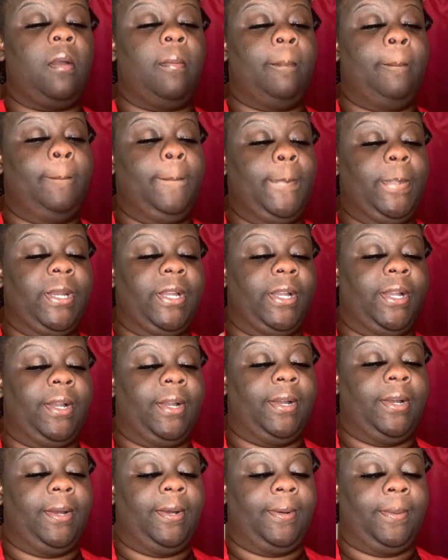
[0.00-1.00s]
But,
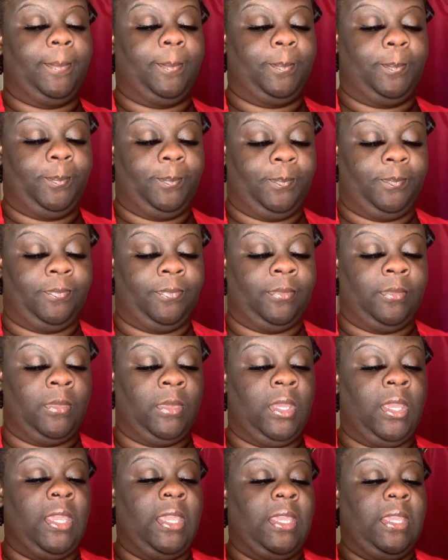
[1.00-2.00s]
um,
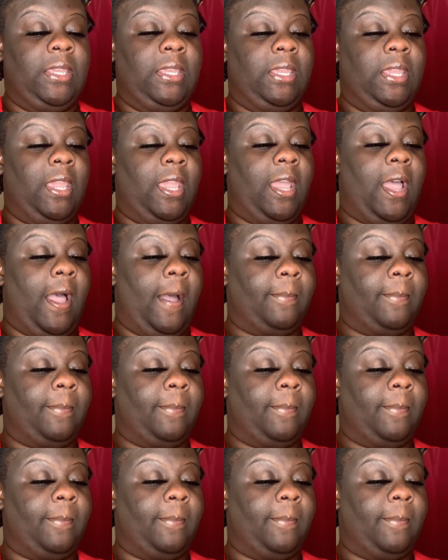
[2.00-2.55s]
yeah,